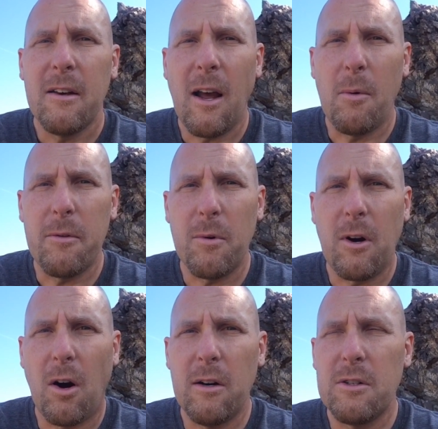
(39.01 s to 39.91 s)
Now, with
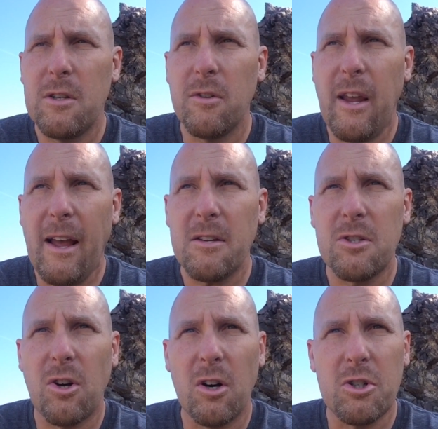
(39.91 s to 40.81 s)
regard to
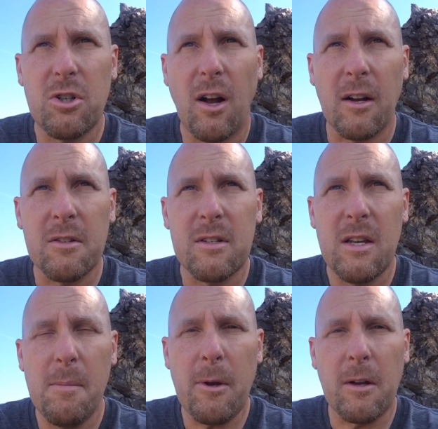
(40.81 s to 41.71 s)
gas charge shocks,
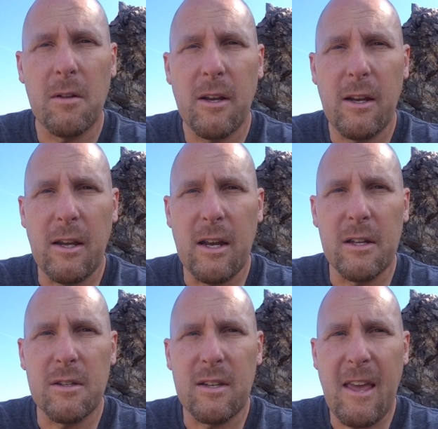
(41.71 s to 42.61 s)
typically
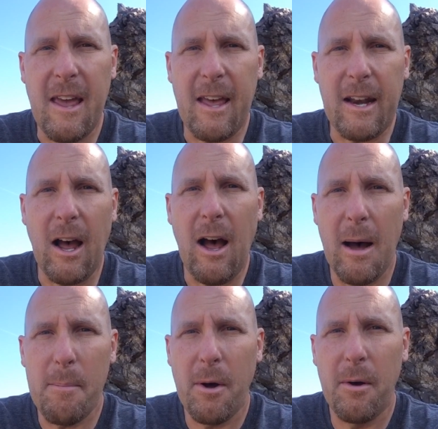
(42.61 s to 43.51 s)
it's can
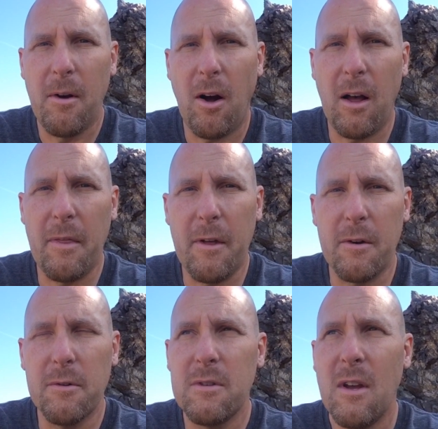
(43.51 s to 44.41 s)
up on
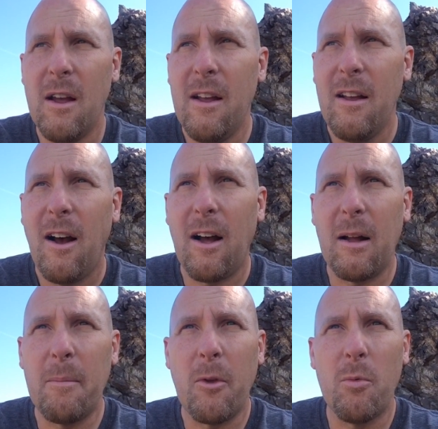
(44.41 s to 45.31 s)
those.
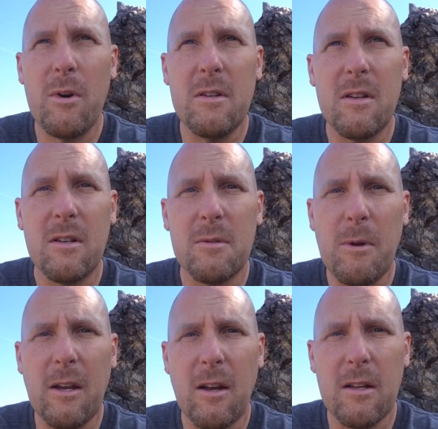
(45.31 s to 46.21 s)
The reason is
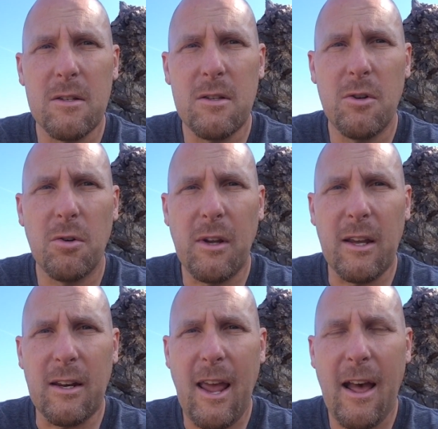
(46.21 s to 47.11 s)
because you'll
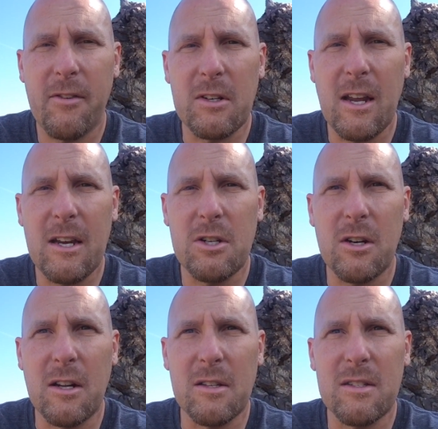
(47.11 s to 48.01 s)
get
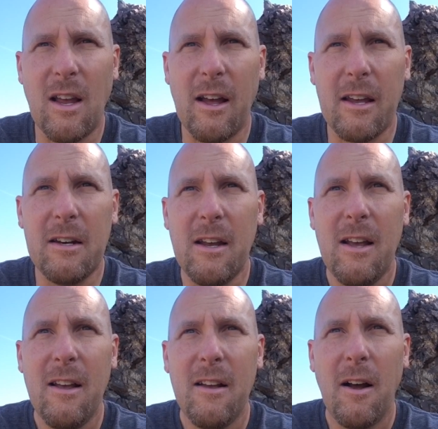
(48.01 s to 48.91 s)
cavitation inside.
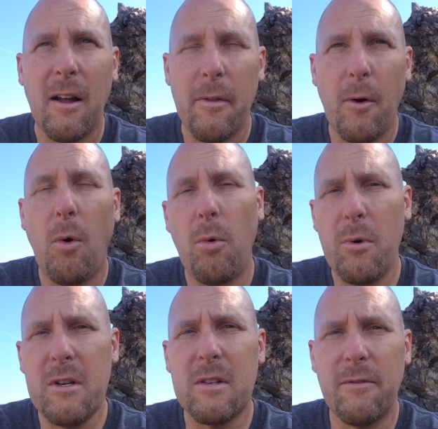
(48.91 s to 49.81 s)
The whole
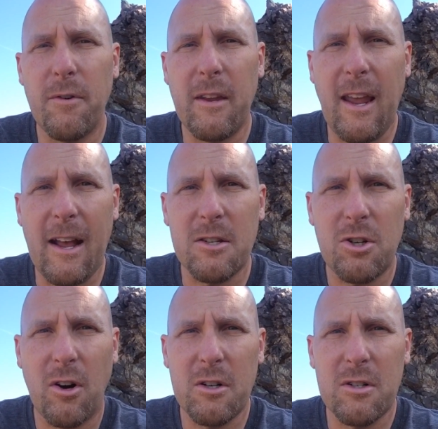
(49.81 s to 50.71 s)
reason for the gas
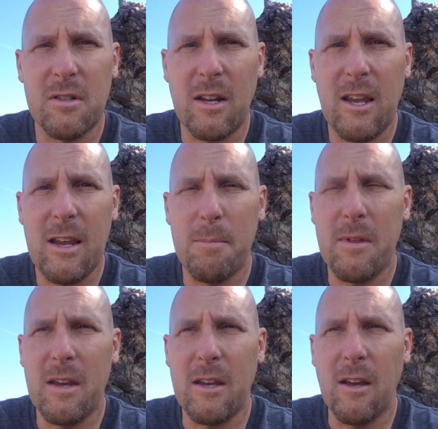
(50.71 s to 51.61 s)
charge is to keep
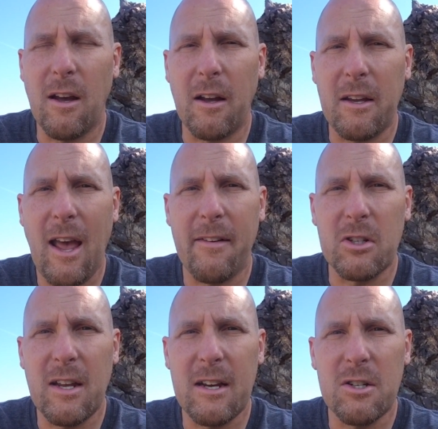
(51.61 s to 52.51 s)
the
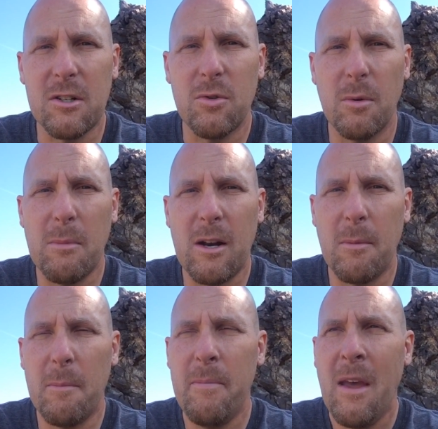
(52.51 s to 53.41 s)
cavitation to a
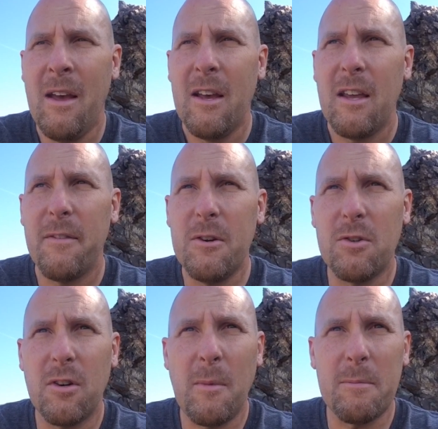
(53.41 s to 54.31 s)
minimum. If you
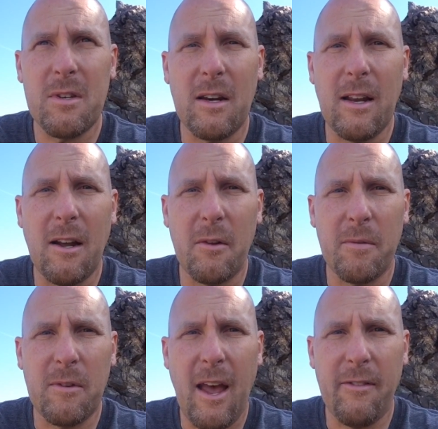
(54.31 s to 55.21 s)
turn them upside
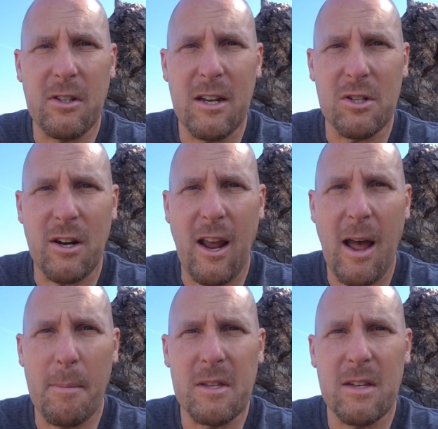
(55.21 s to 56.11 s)
down, cavitation
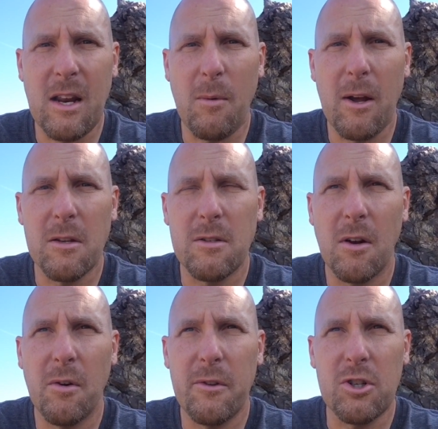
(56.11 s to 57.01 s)
happens anyway,
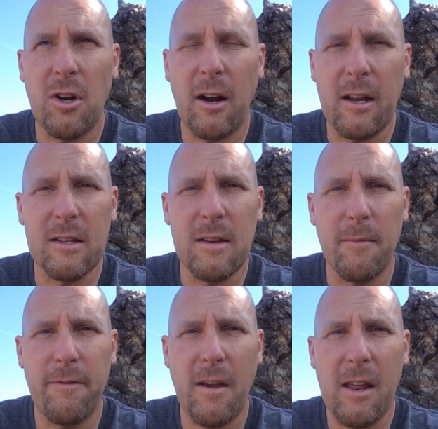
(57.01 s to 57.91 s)
so the shock ends
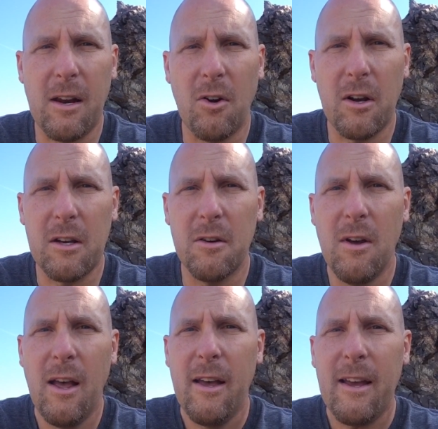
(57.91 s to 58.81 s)
up fading on you,
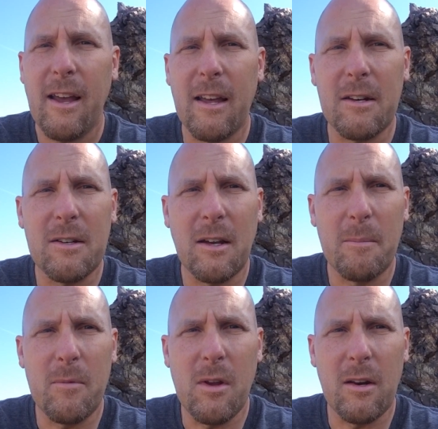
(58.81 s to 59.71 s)
and
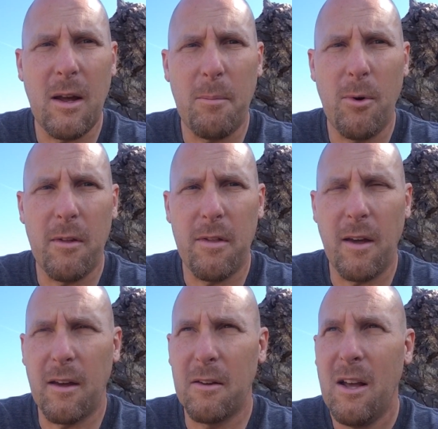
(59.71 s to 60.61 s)
you end up with
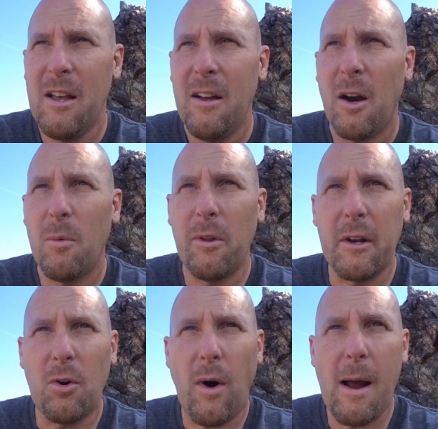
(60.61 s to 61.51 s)
a
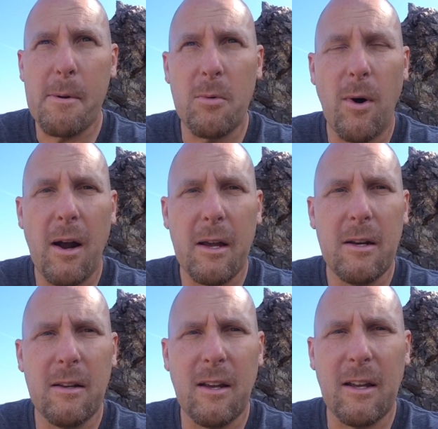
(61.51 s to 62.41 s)
really crappy
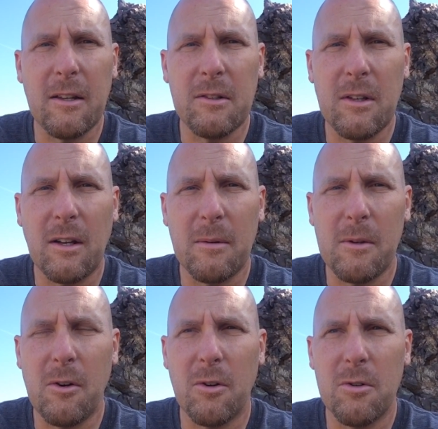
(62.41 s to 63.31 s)
ride, and
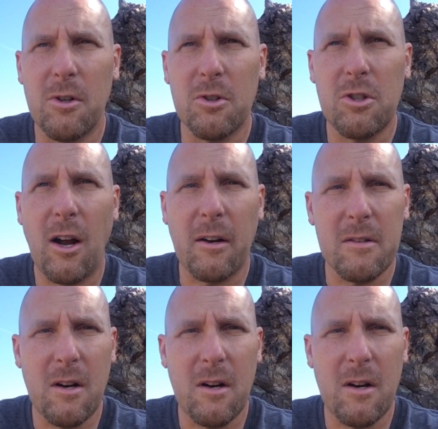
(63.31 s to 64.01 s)
your shock